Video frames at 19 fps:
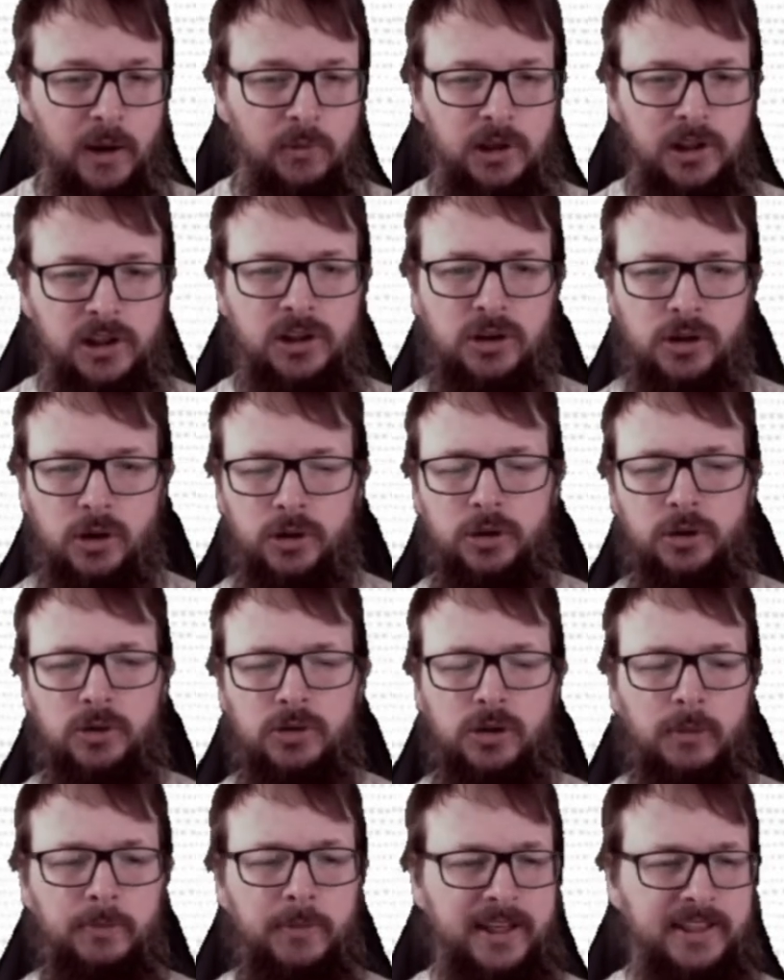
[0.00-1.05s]
show you some
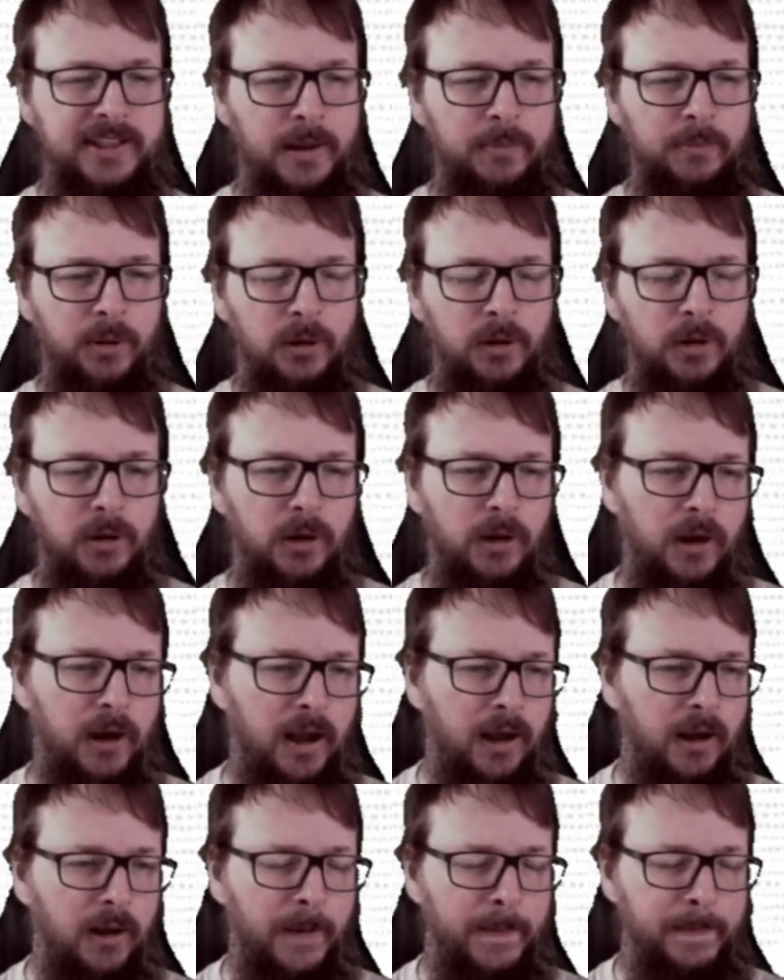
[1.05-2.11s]
example
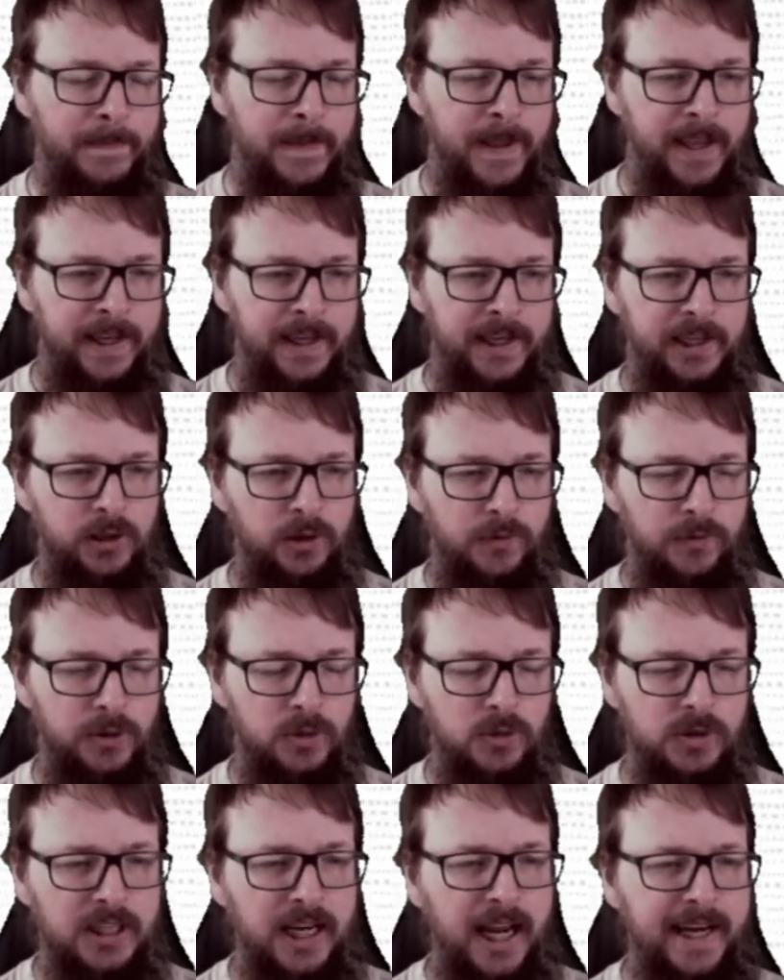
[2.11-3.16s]
in a few
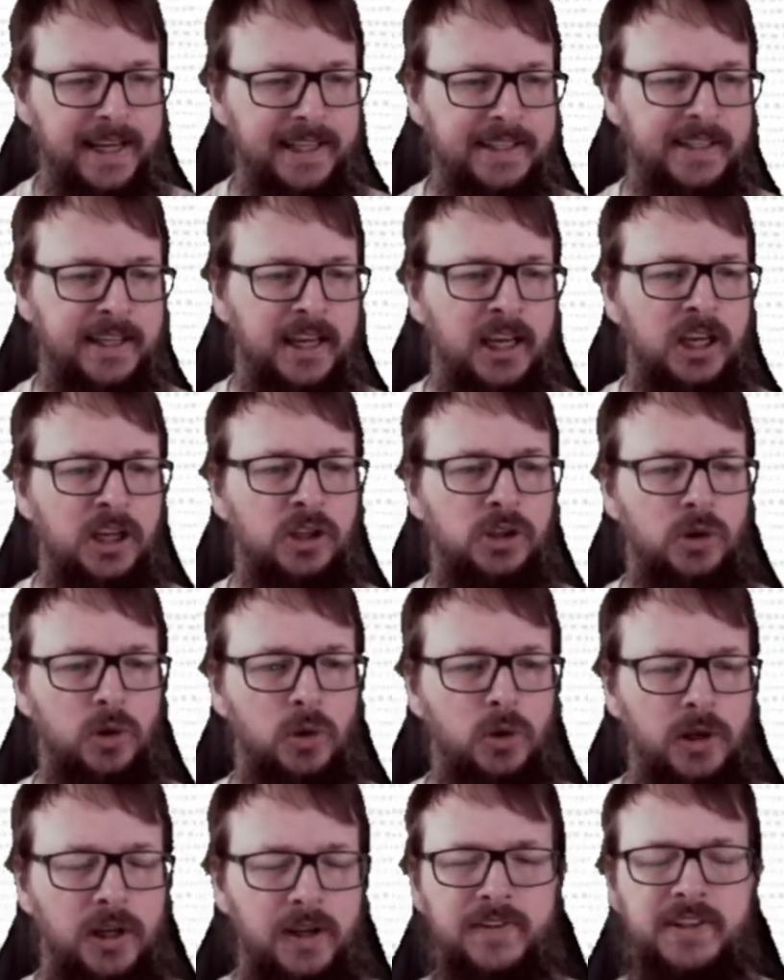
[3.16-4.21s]
slides. So
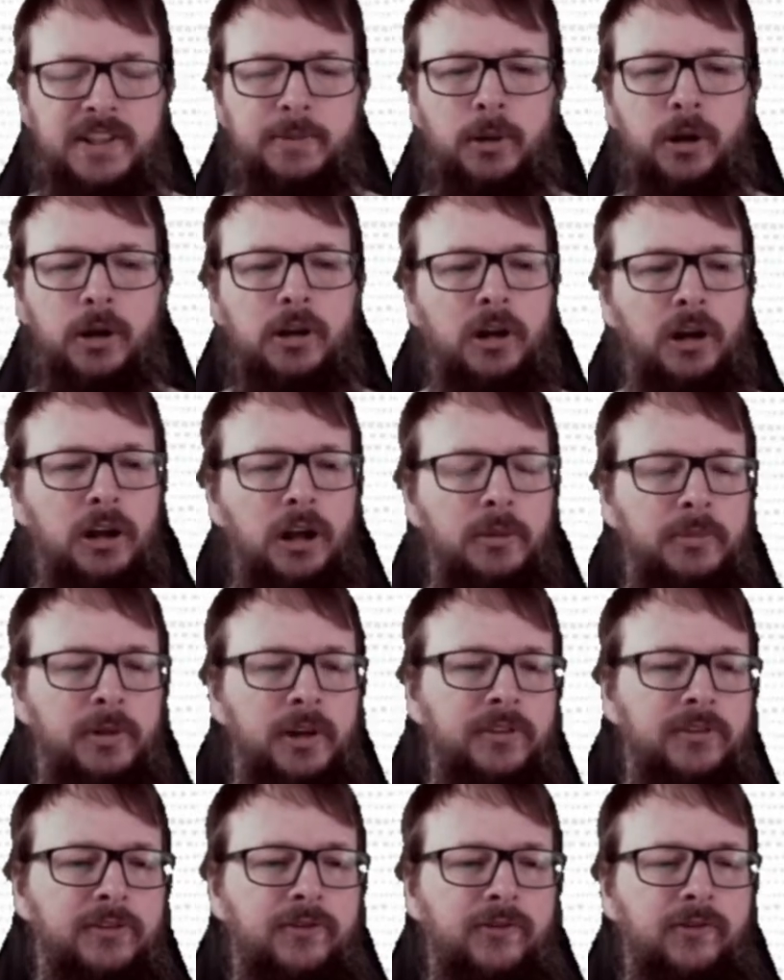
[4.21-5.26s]
invisible column
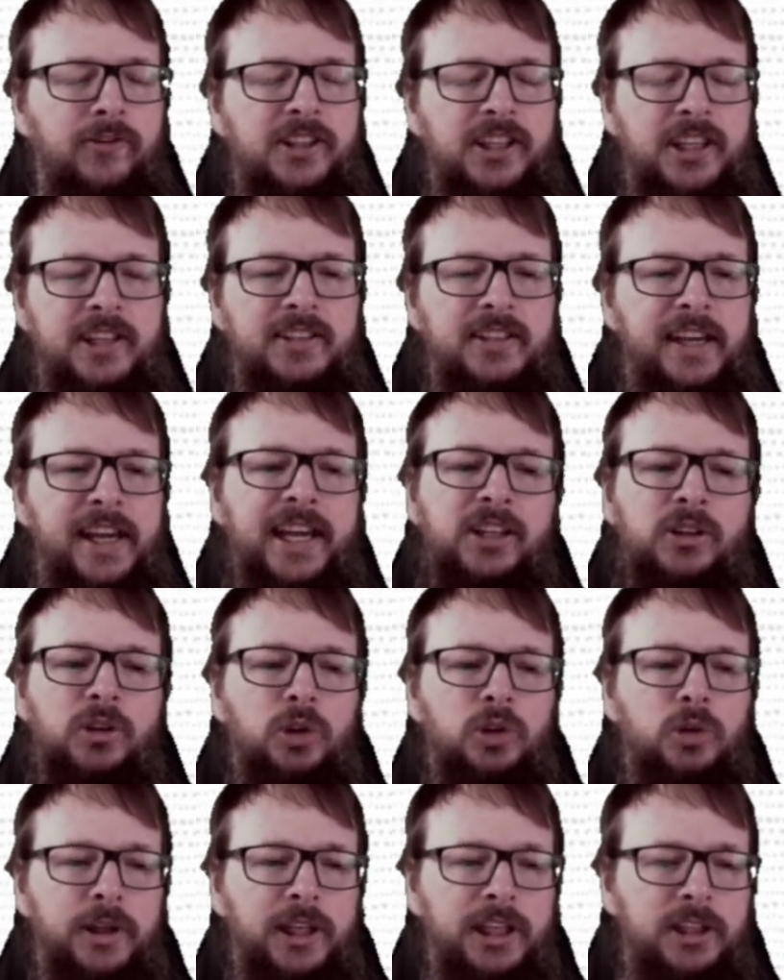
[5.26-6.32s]
since
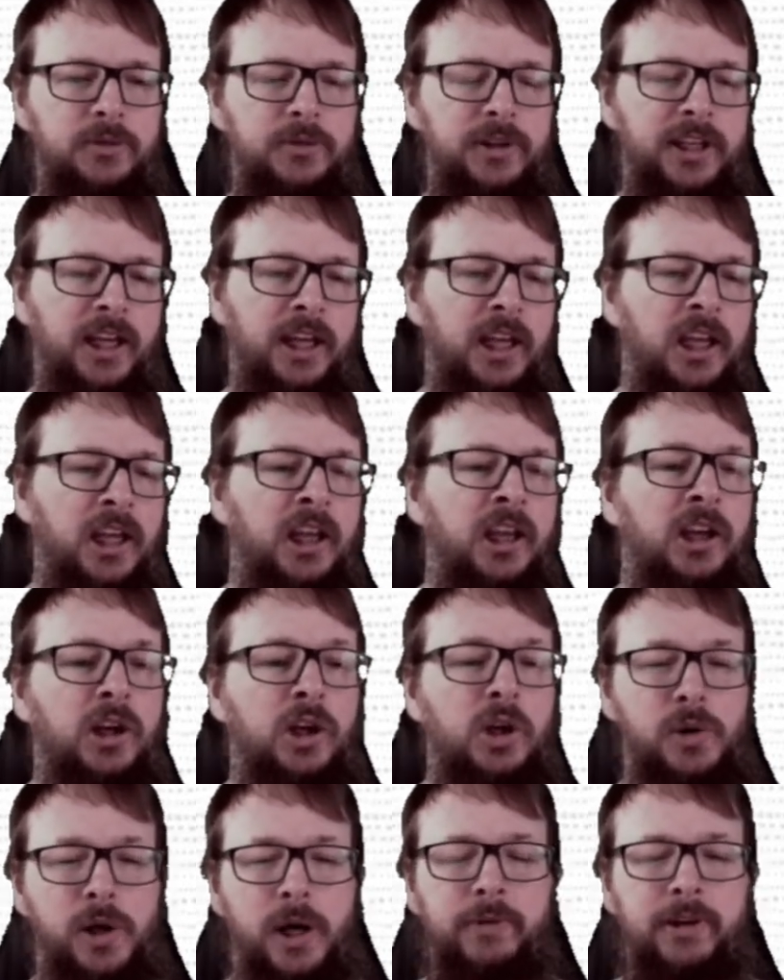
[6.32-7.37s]
8.0.23.
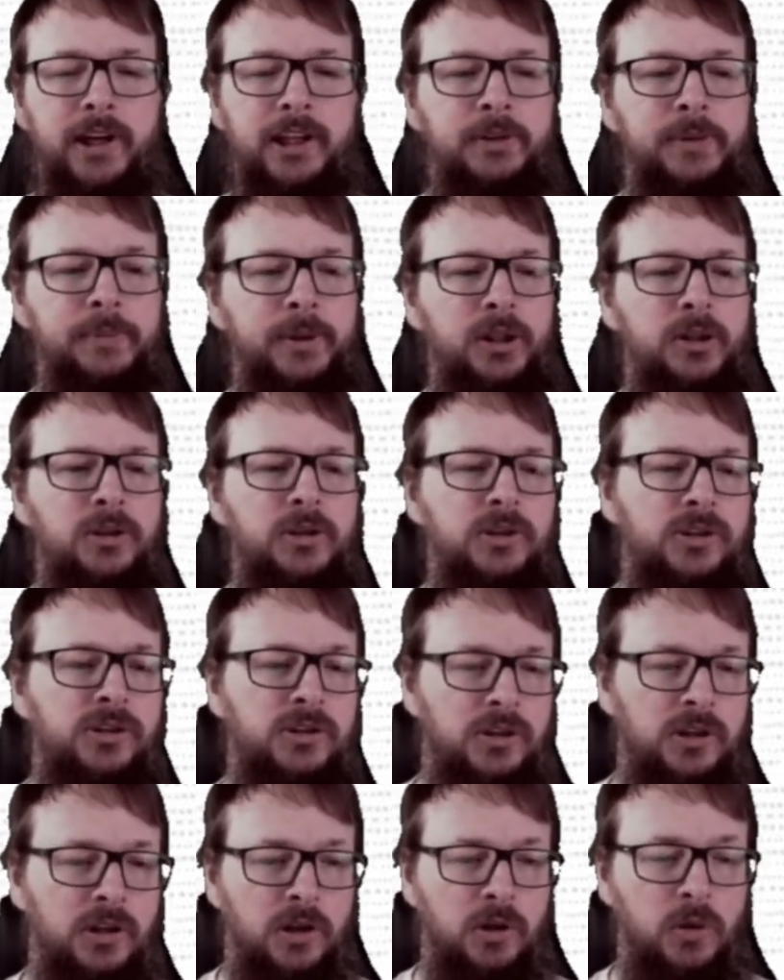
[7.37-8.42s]
Query attributes,
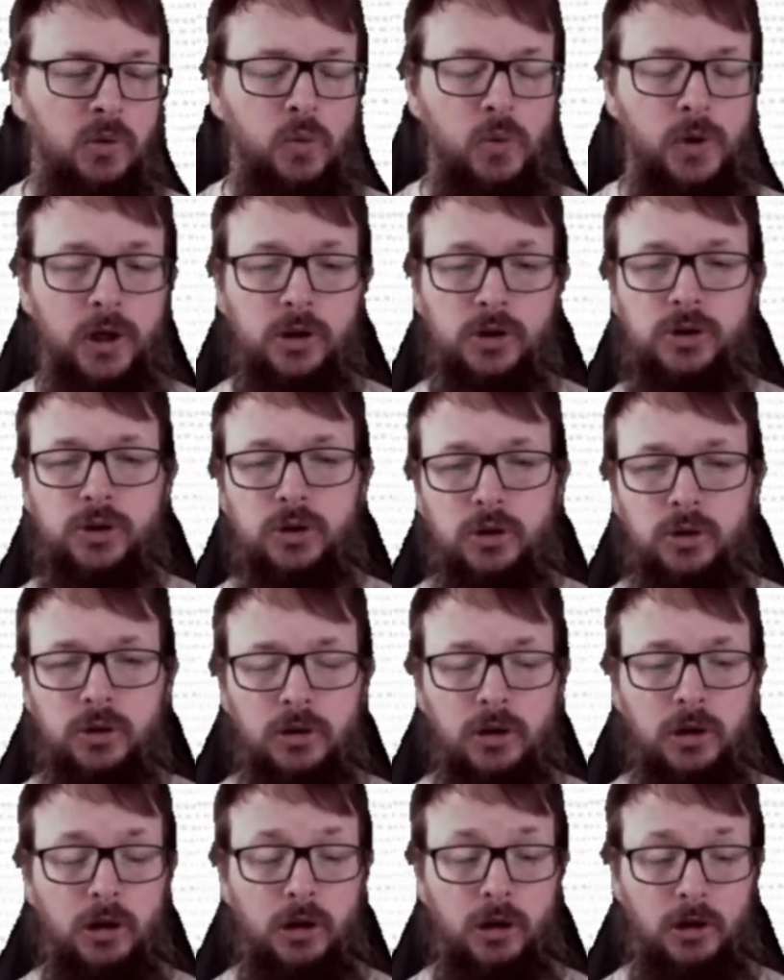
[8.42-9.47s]
we also,
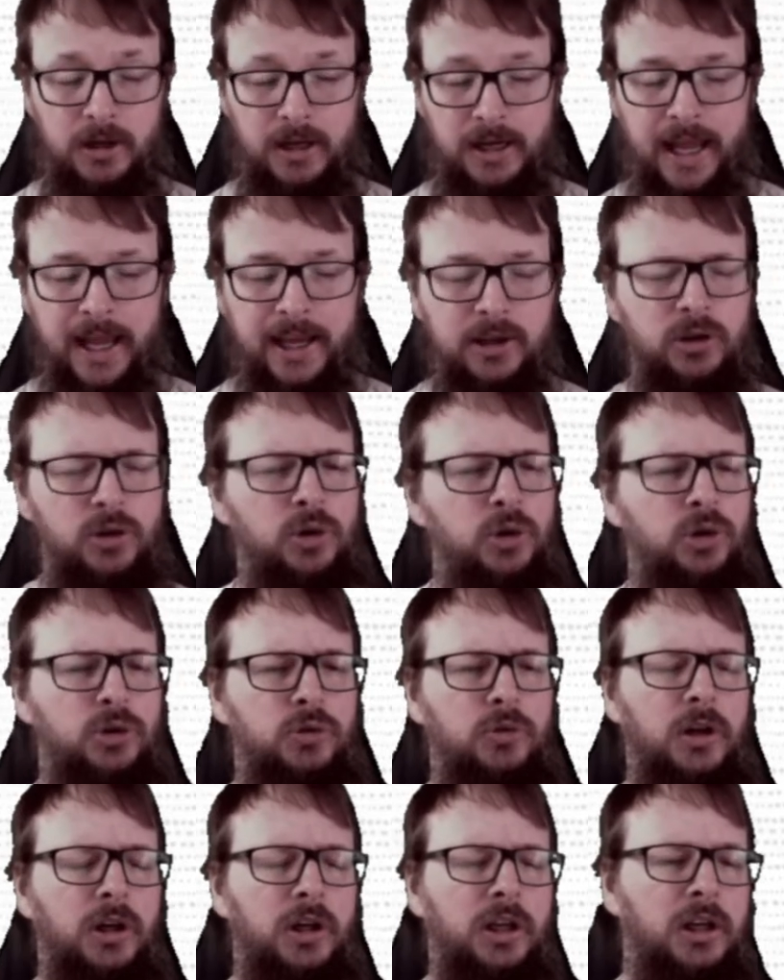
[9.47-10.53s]
like
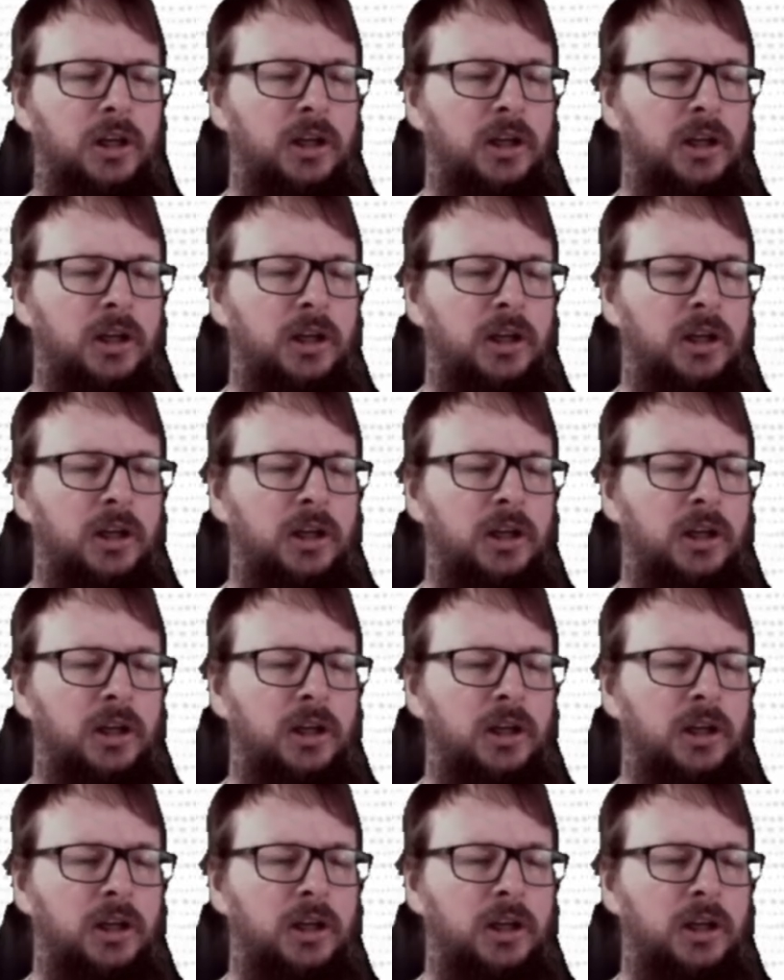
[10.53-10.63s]
usual,